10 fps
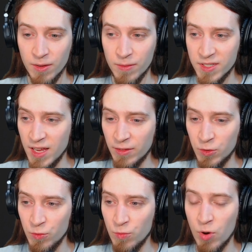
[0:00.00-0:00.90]
set
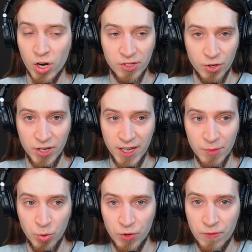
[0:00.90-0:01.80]
to monitor the
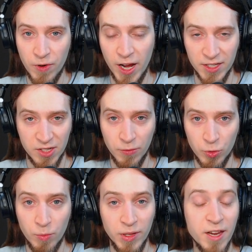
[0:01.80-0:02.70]
input via
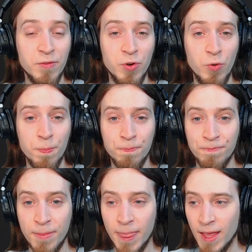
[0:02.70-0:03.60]
software playthrough.
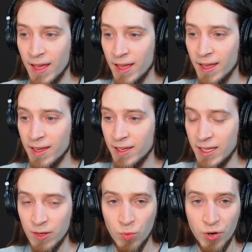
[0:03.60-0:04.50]

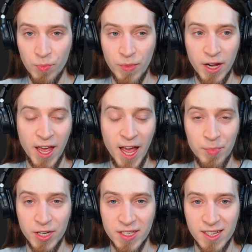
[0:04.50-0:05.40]
What might
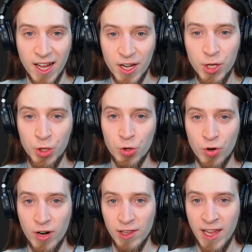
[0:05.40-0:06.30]
happen is that
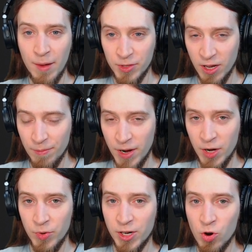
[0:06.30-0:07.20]
your laptop might
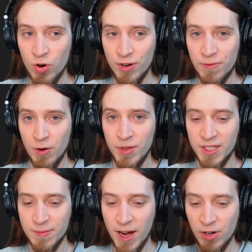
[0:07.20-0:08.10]
record from
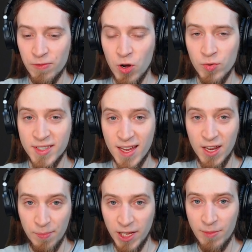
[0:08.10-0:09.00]
its microphones
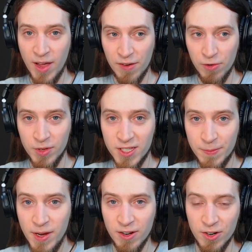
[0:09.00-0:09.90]
and playback from its
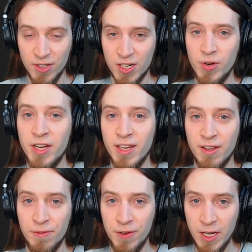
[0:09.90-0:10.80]
speakers, creating
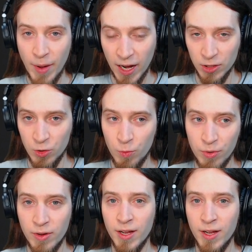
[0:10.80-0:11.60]
a feedback loop.